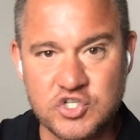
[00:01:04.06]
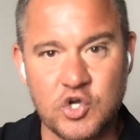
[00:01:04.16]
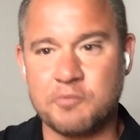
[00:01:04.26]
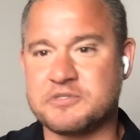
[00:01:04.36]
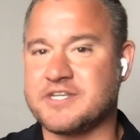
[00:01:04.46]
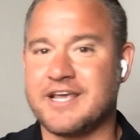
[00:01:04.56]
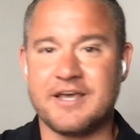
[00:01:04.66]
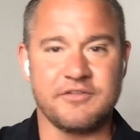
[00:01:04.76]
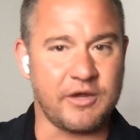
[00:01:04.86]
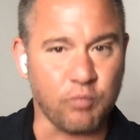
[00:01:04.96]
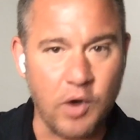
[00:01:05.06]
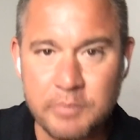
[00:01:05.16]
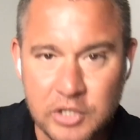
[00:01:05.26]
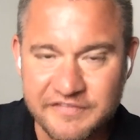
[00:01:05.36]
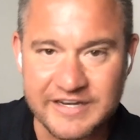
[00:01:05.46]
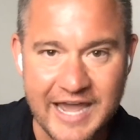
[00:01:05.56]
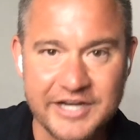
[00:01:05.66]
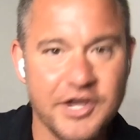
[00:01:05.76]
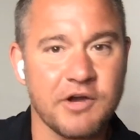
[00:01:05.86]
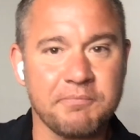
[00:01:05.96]
scoops, the rumble of a
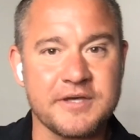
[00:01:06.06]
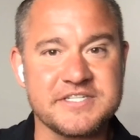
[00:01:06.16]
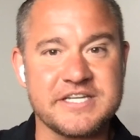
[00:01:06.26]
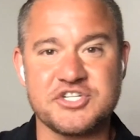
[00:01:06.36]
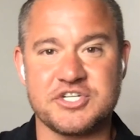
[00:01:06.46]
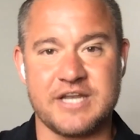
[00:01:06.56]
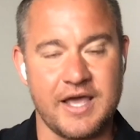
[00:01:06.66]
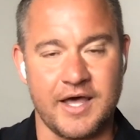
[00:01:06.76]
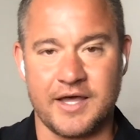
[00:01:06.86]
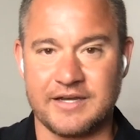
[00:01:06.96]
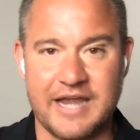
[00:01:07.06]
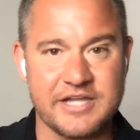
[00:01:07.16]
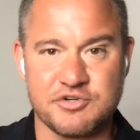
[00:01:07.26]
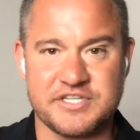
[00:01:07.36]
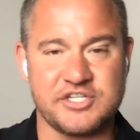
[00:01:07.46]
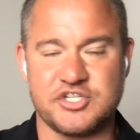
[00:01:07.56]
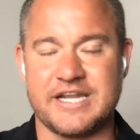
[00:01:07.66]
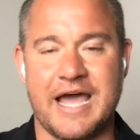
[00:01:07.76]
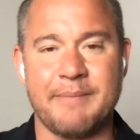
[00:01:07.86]
900 plus inch Nitrous engine.